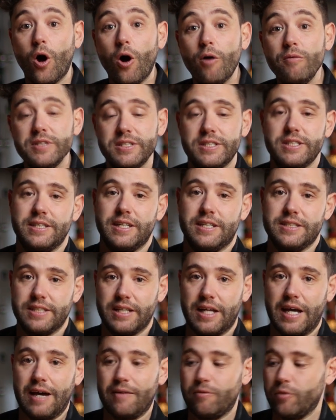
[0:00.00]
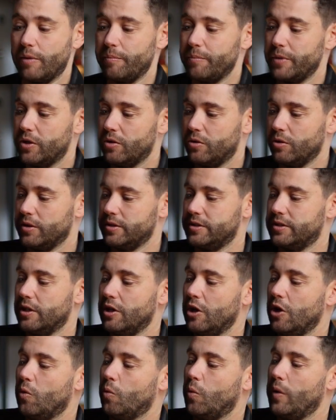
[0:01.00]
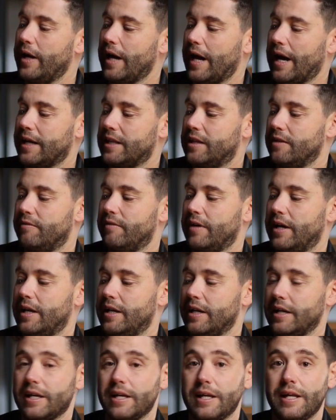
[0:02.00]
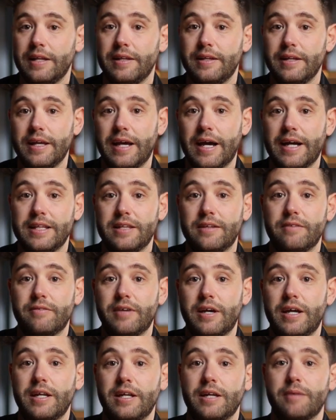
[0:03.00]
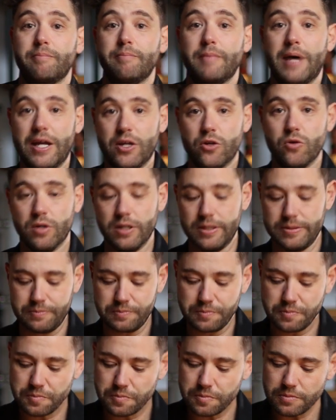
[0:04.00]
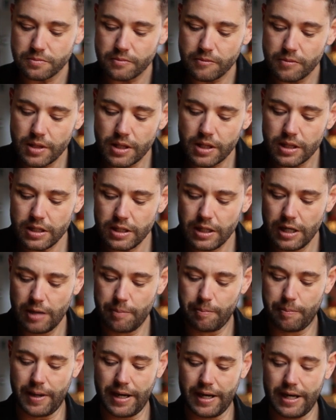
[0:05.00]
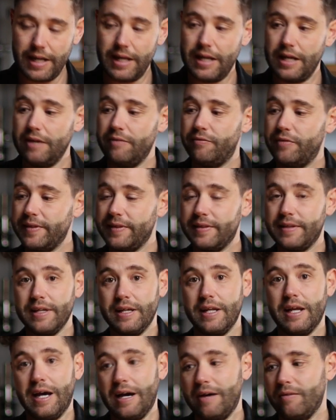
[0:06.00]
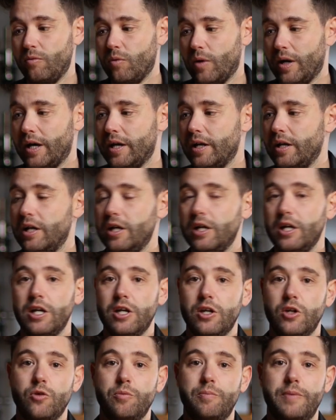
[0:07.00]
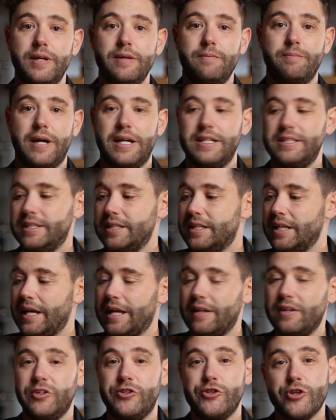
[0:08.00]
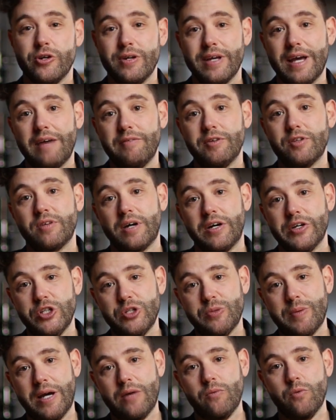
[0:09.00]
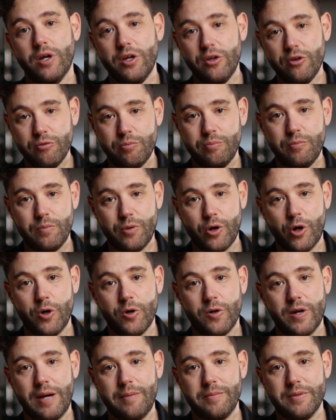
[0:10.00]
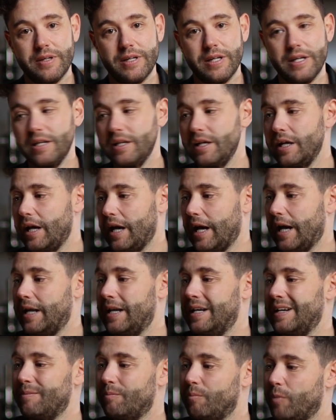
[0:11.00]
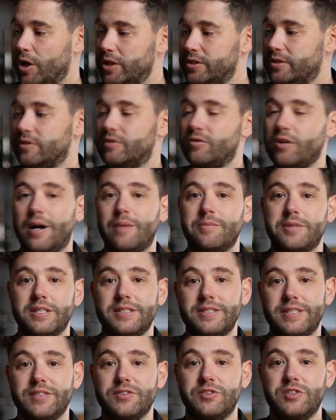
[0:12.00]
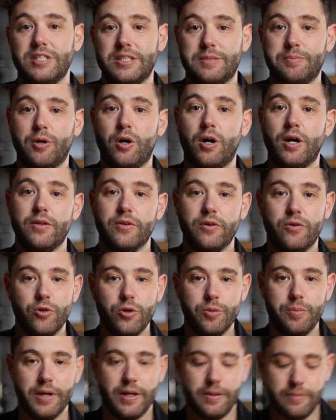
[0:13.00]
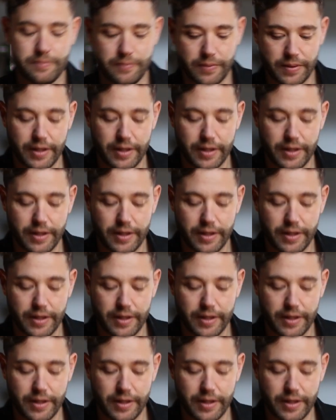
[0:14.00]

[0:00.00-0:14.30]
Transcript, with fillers: obviously doesn't have one because we're activating it and deactivating it manually. But if it did have one, you'd be basically generally have a touchpad where you've programmed it in and most of the times I sit just behind the group head.